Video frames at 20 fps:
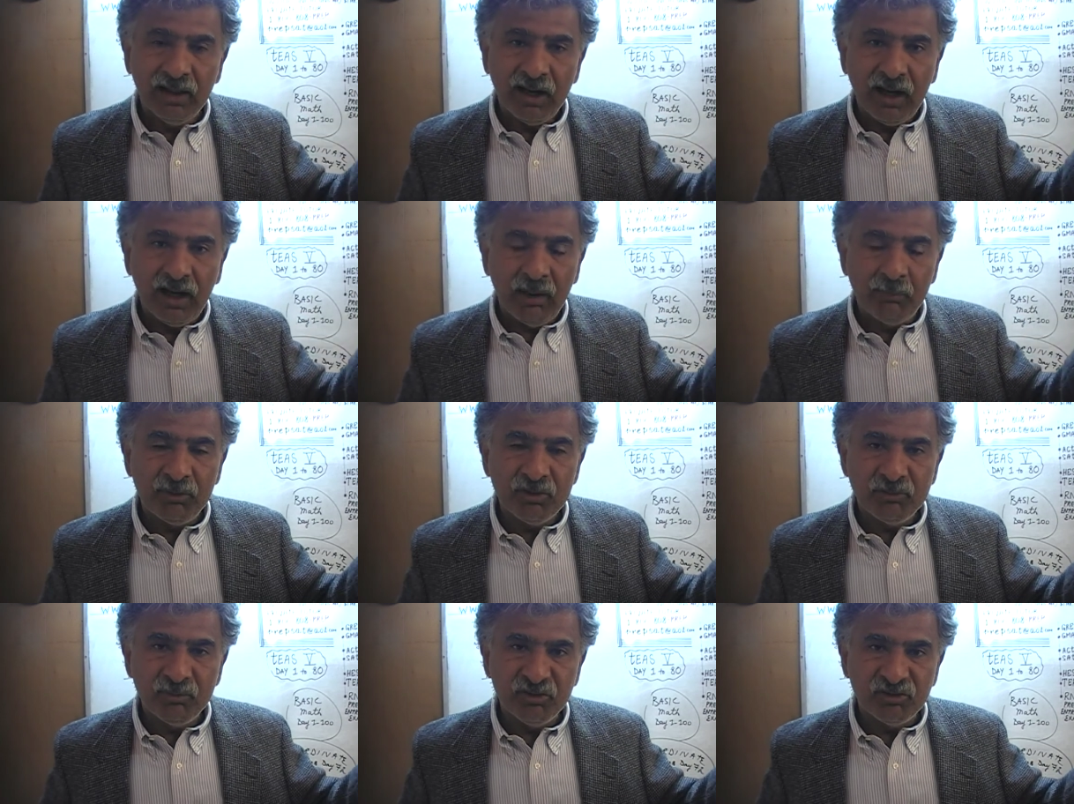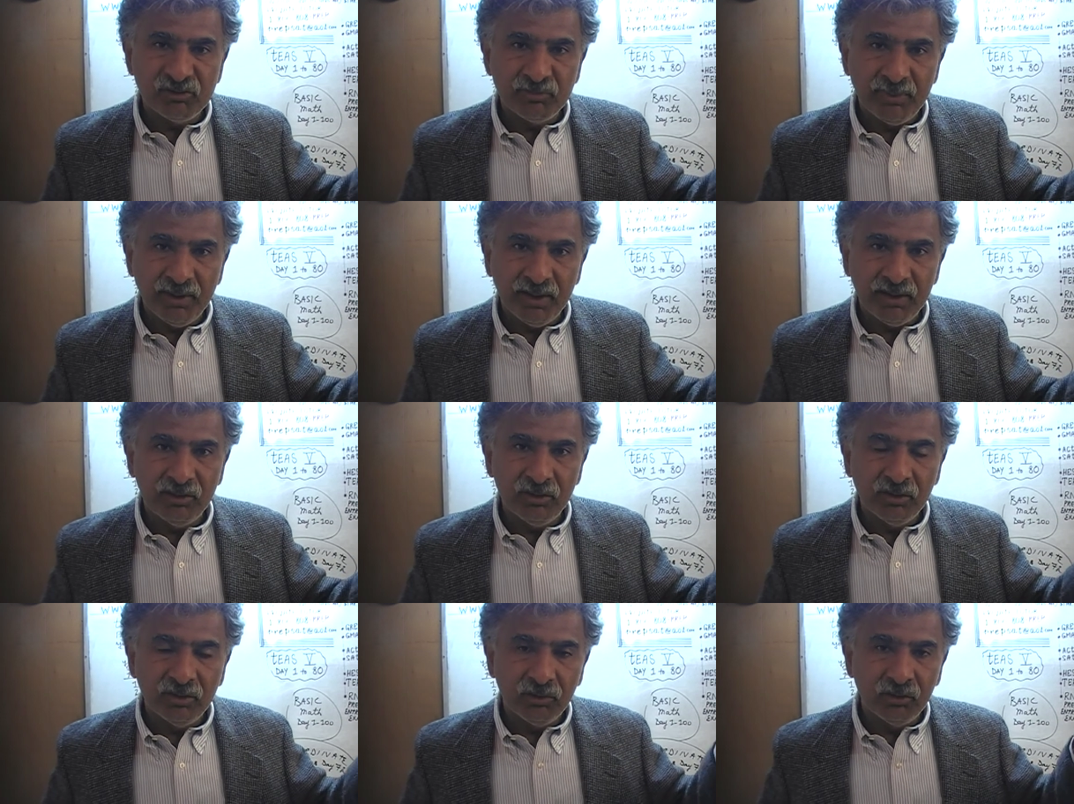how much we
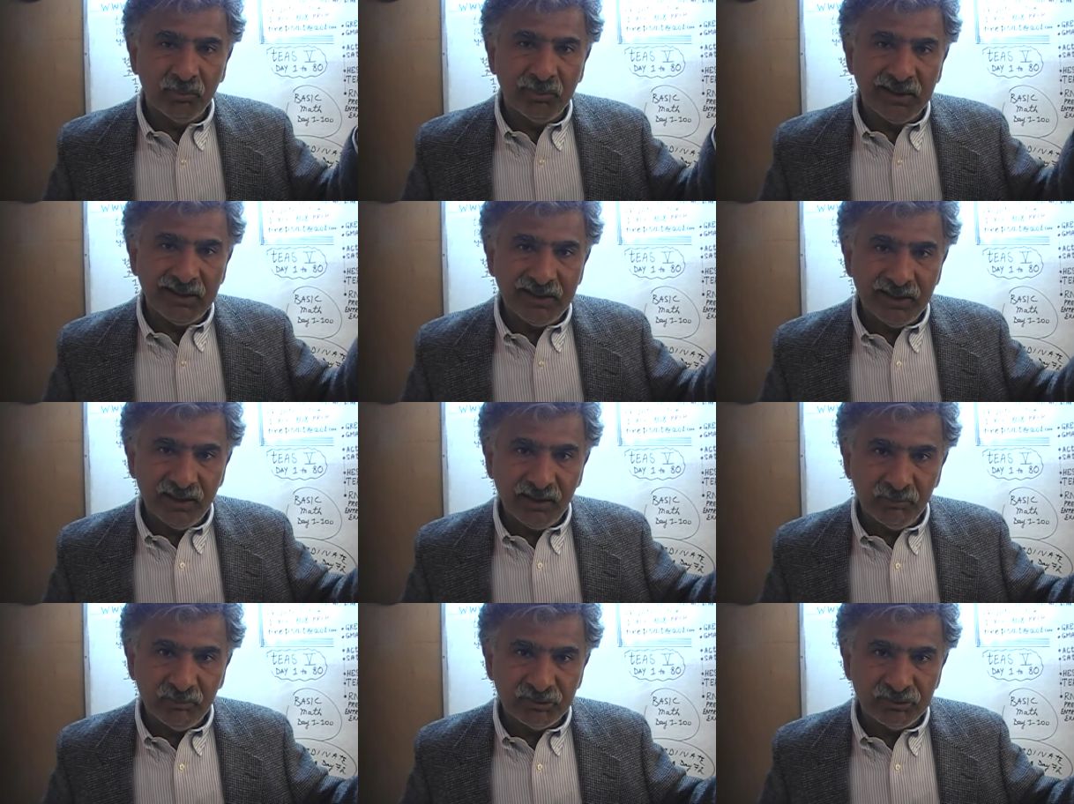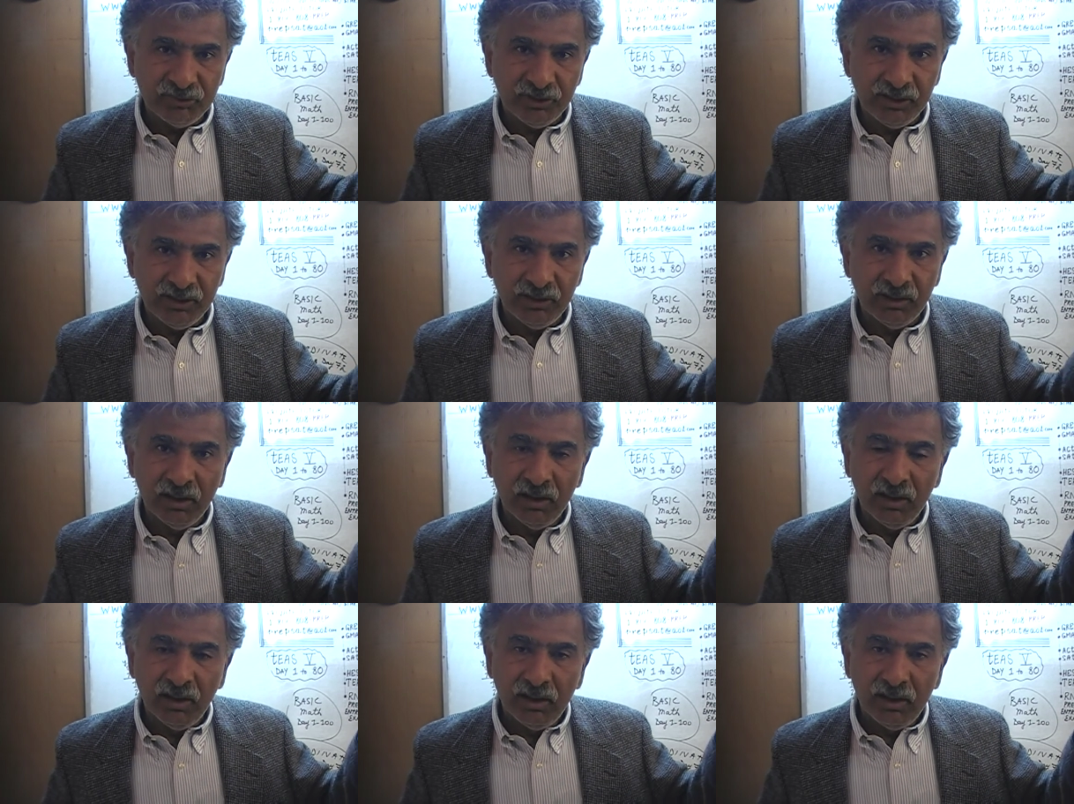spend to maintain the machine